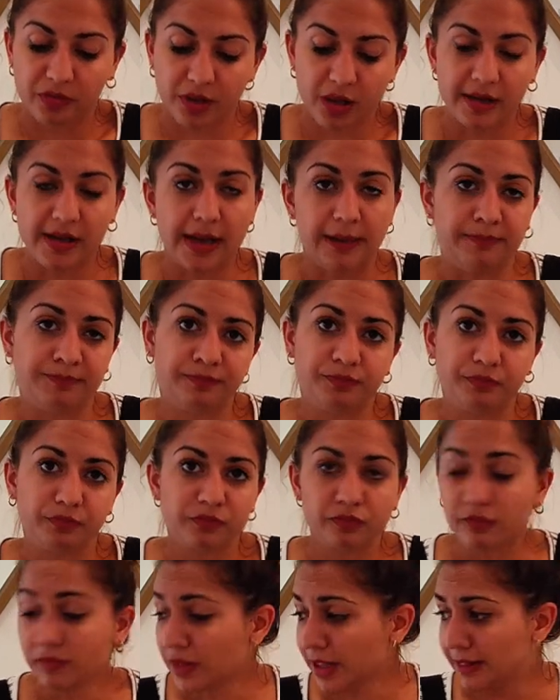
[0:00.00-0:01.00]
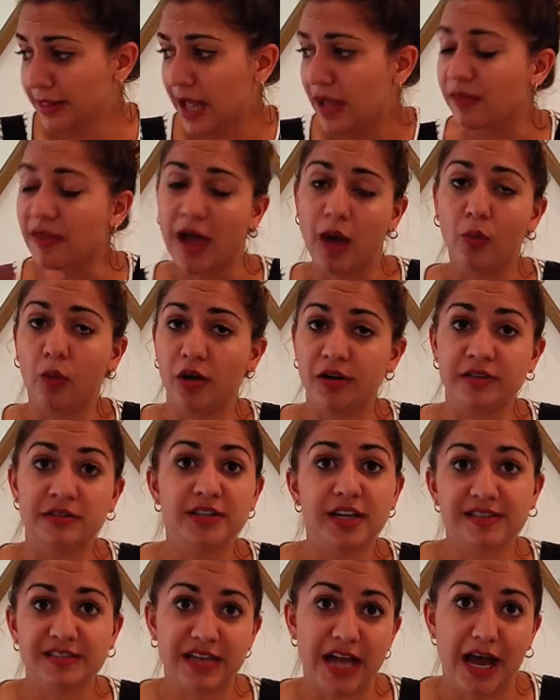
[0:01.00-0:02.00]
Again, like that one,
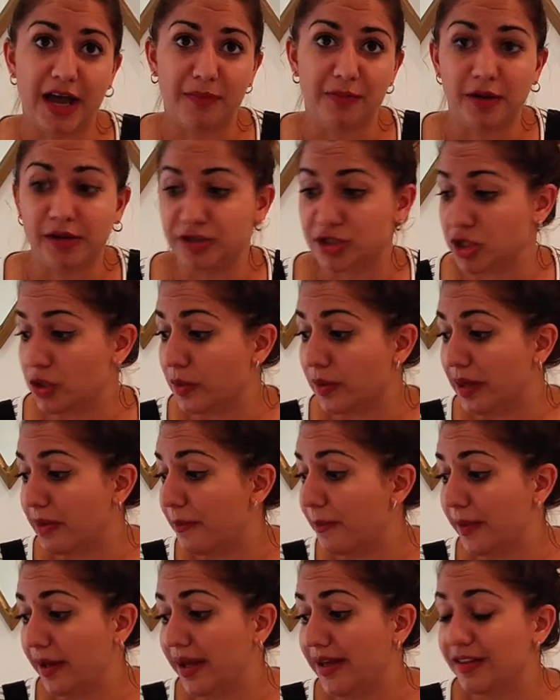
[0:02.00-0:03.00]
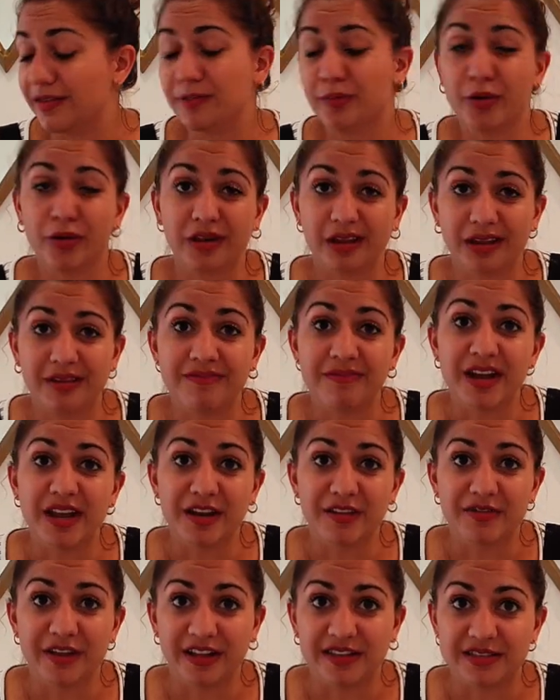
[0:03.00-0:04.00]
doesn't add much to it, but it's pretty
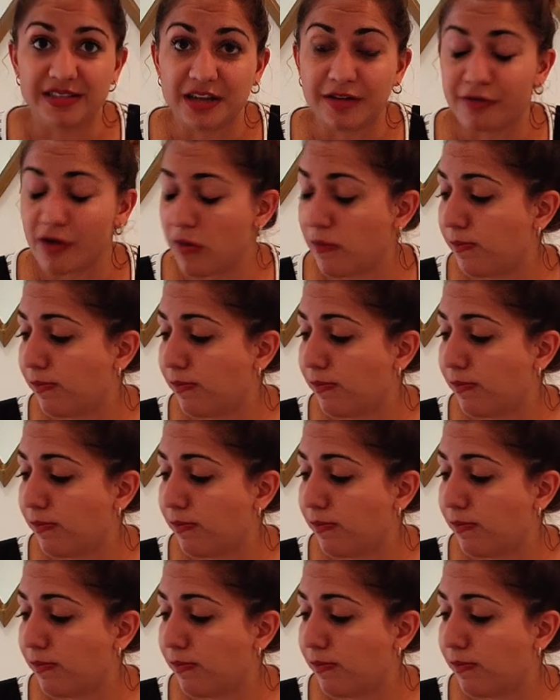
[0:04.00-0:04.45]
inoffensive.